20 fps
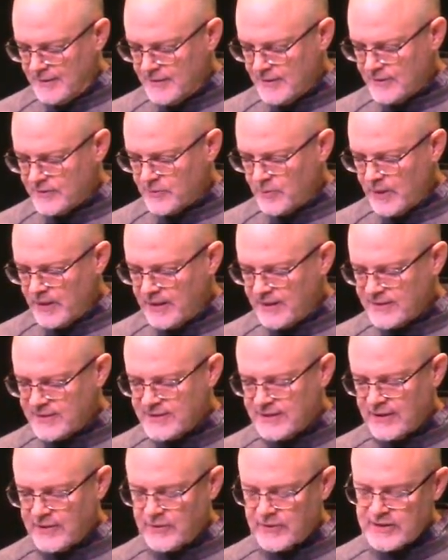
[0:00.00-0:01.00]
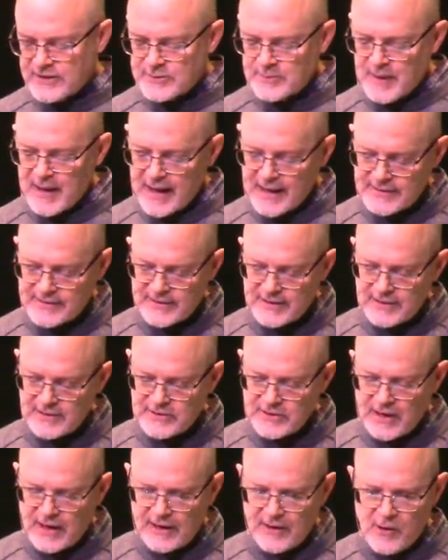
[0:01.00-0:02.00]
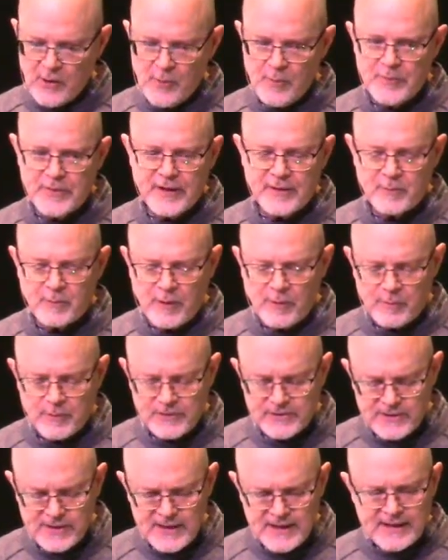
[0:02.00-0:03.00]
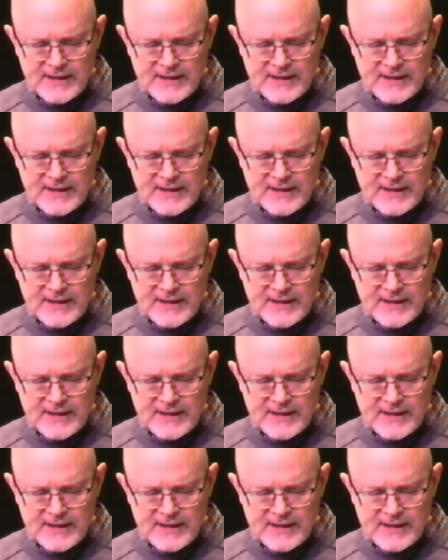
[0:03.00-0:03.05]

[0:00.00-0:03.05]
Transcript: As we consider this passage, I hope that what will